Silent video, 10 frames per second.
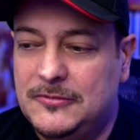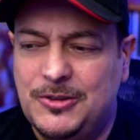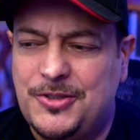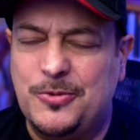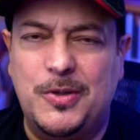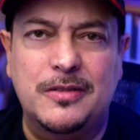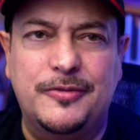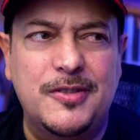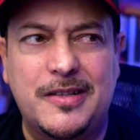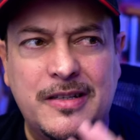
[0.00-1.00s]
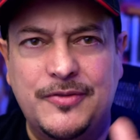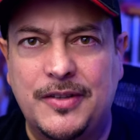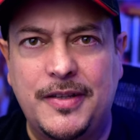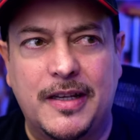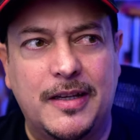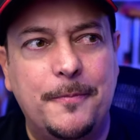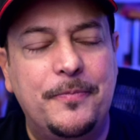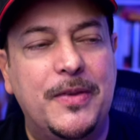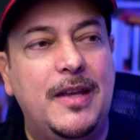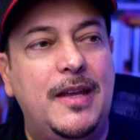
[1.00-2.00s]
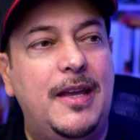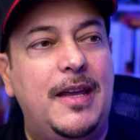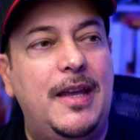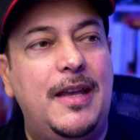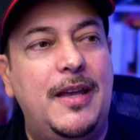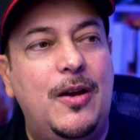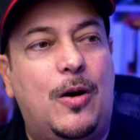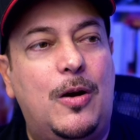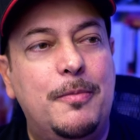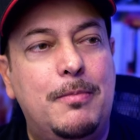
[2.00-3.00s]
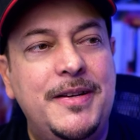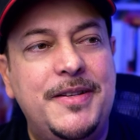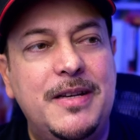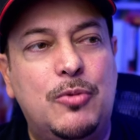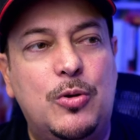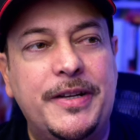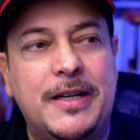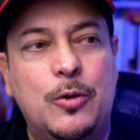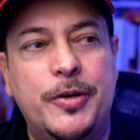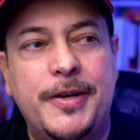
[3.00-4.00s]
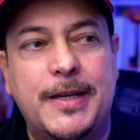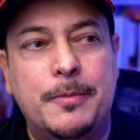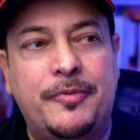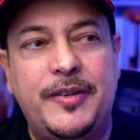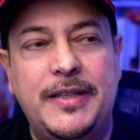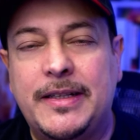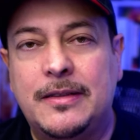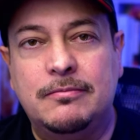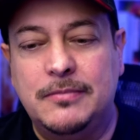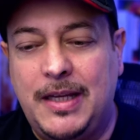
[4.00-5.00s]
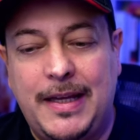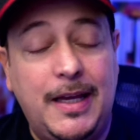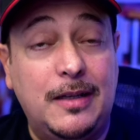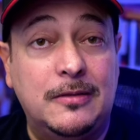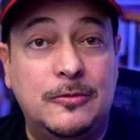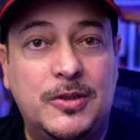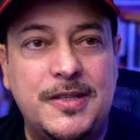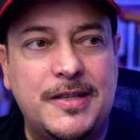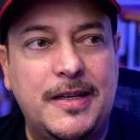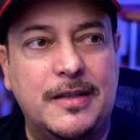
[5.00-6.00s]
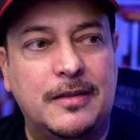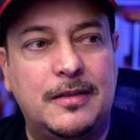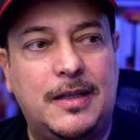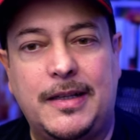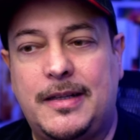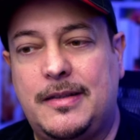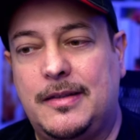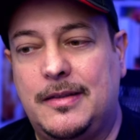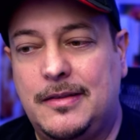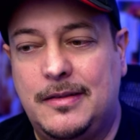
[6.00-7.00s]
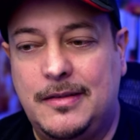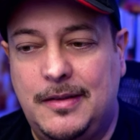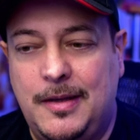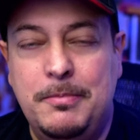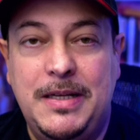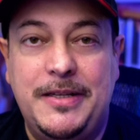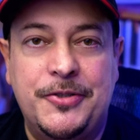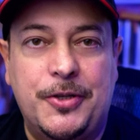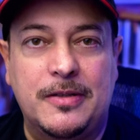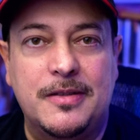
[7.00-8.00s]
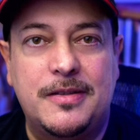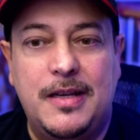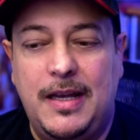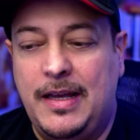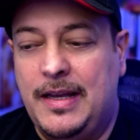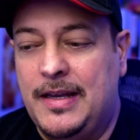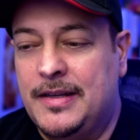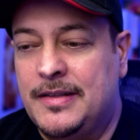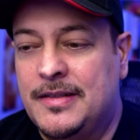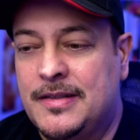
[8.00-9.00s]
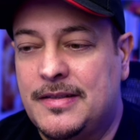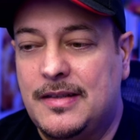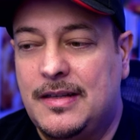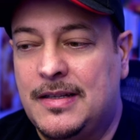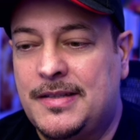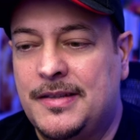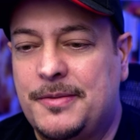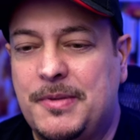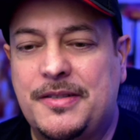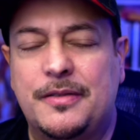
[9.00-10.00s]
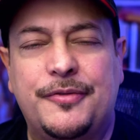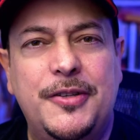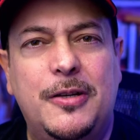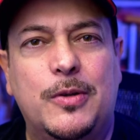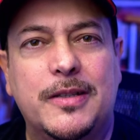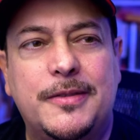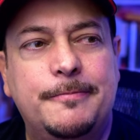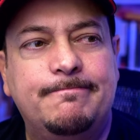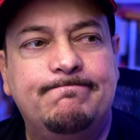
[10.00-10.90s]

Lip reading: which is wonderful, so I don't have to think. On Monday morning, I woke up feeling again, once again, like $1 million. And I said to myself, you know what?